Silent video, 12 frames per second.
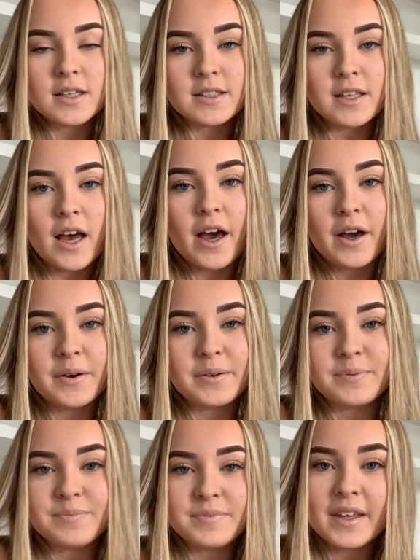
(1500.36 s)

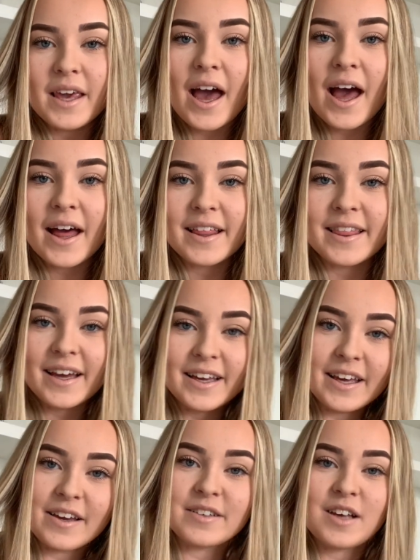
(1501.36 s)
So yeah,
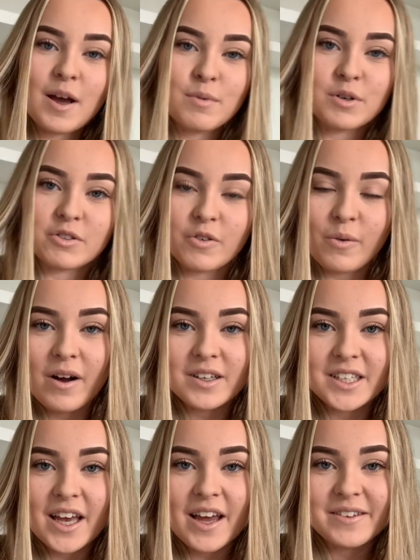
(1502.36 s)
thank you so much for
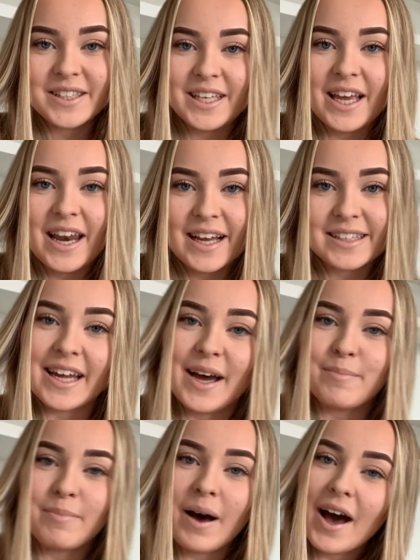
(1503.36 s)
watching. I'll see you next
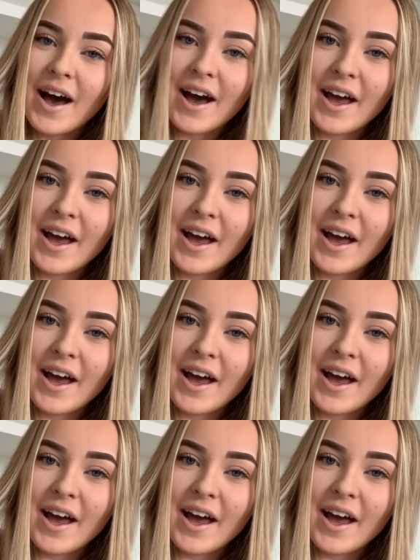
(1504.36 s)
time. Bye.